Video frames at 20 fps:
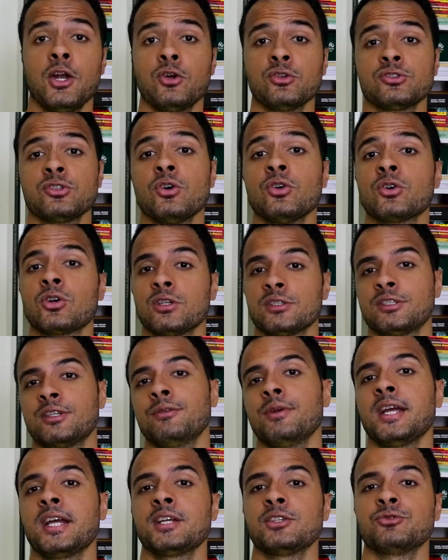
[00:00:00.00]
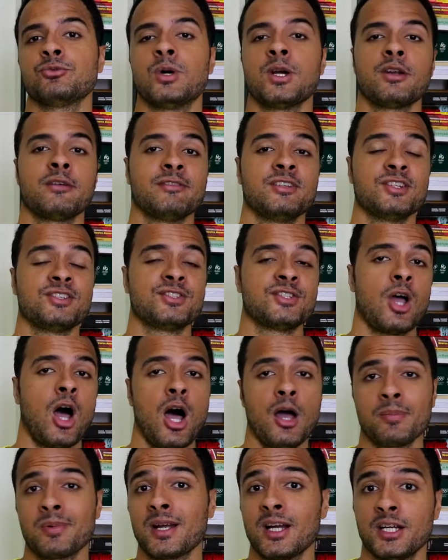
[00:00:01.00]
and also Costa Rica is one of the
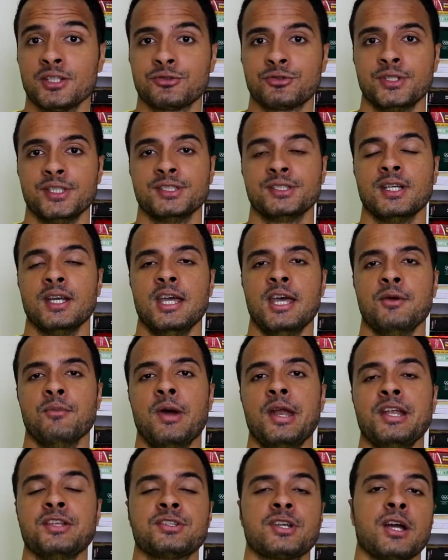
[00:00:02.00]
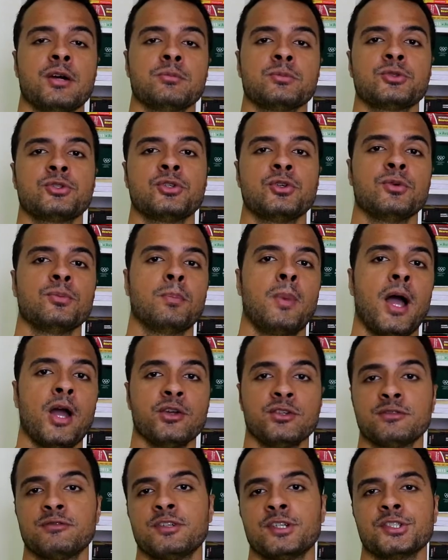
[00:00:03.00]
top countries when it comes to
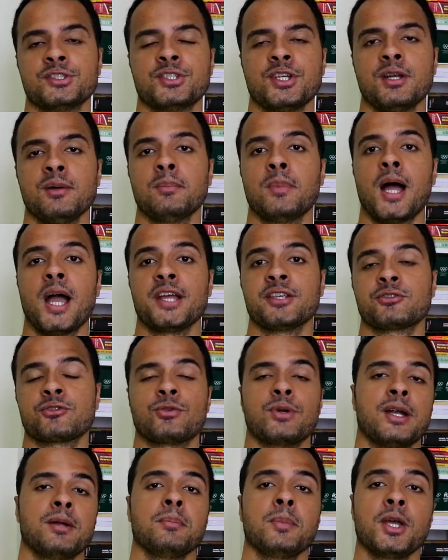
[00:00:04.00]
biodiversity by square